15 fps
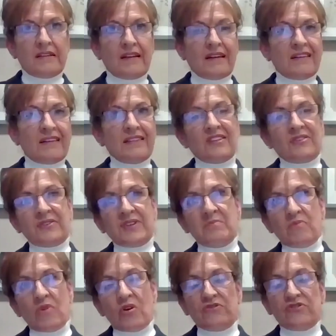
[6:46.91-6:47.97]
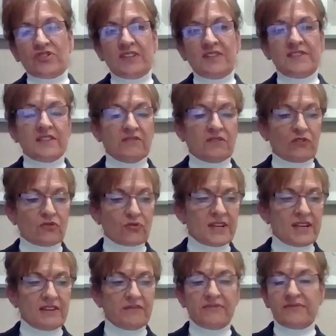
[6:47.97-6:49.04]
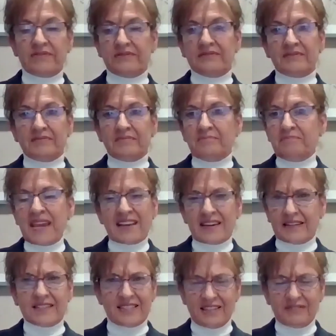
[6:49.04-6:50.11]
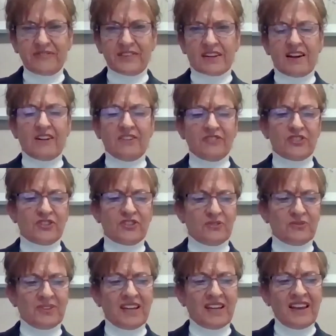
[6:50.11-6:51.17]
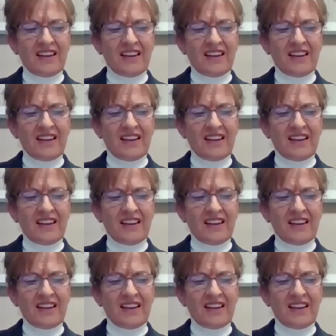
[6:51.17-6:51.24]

Emotions and grief make it difficult to,